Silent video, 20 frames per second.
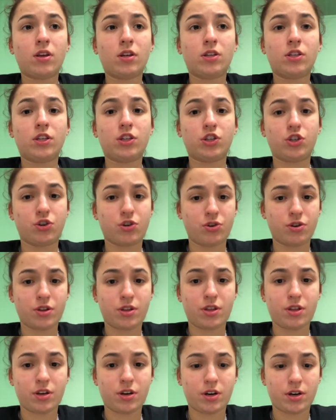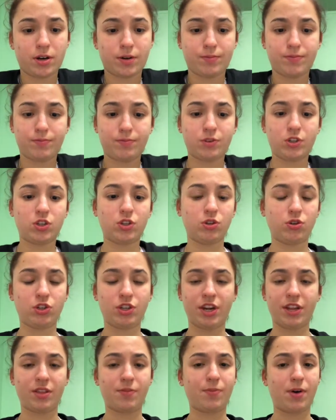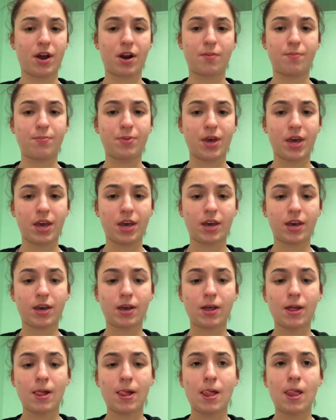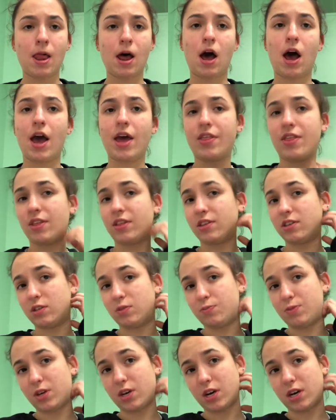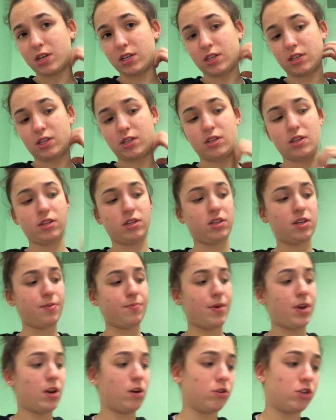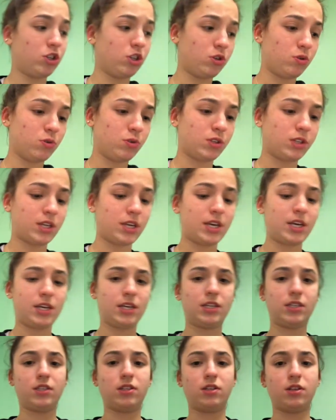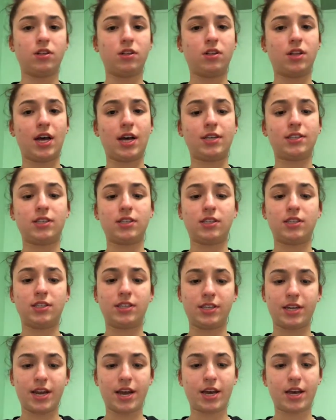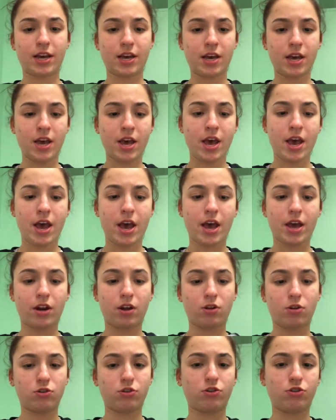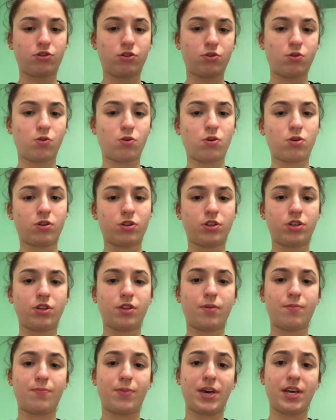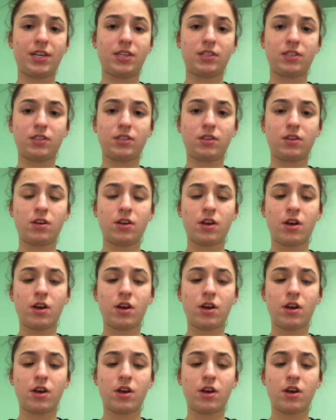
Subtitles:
to turn the solution at the bottom pink. I think this because tomato juice is less acidic and closer to the base